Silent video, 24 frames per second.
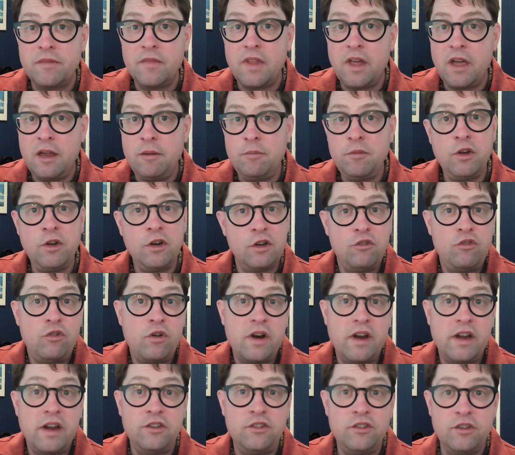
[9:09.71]
I'm going to
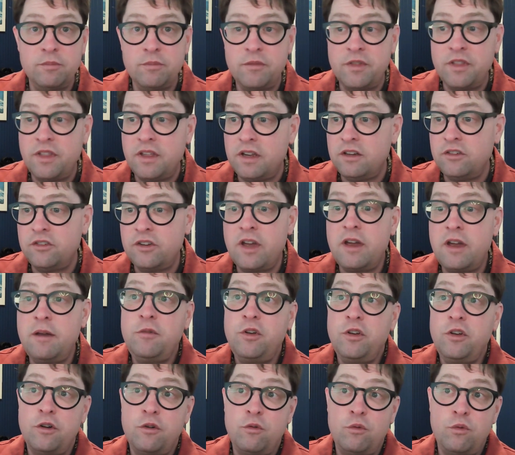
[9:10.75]
try some things. I'm
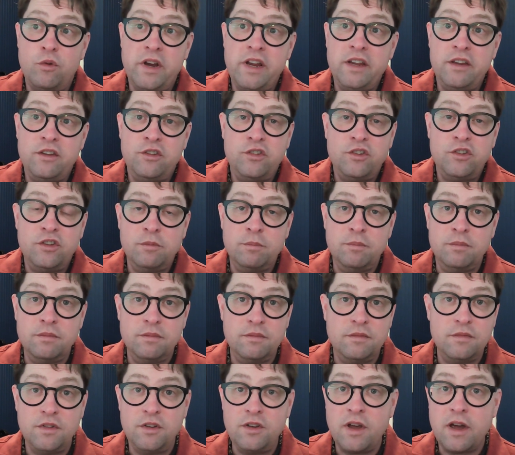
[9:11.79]
going to raise
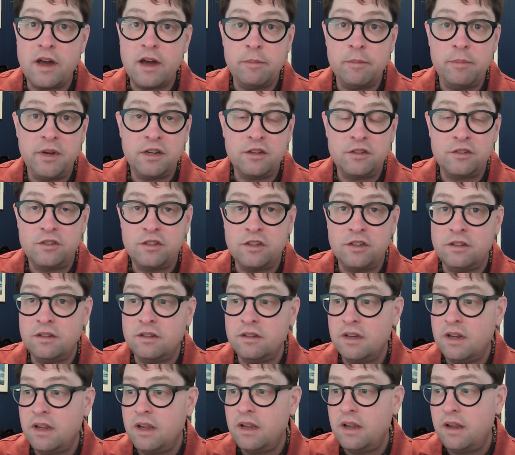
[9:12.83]
some topics, and